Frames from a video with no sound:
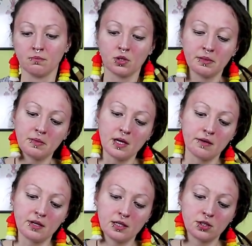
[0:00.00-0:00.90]
probably
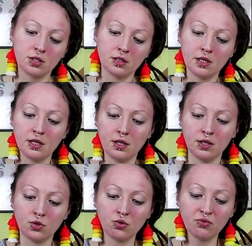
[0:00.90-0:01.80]
around
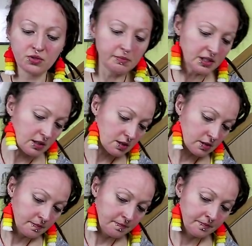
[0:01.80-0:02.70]
2-3
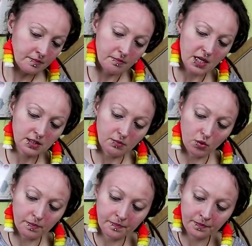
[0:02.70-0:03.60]
minutes
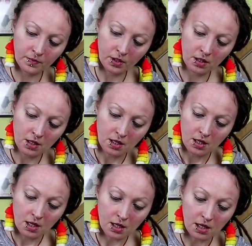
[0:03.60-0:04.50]
maximum,
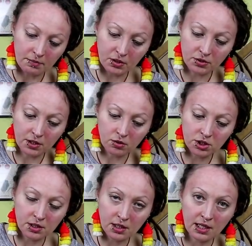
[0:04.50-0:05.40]
because the
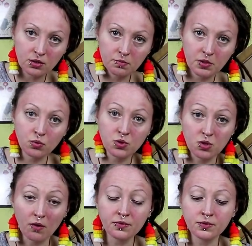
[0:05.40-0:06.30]
courgette cannot be too
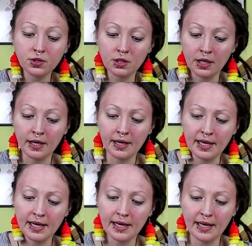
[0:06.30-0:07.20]
soft.
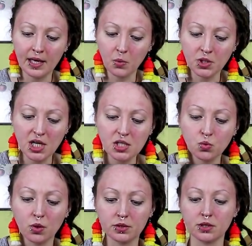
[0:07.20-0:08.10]
We
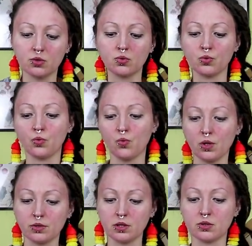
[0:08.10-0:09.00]
just want it
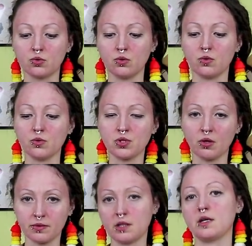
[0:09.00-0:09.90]
to
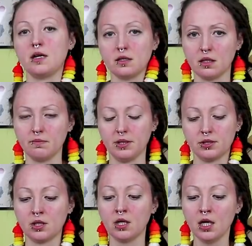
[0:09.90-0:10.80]
soften a little bit.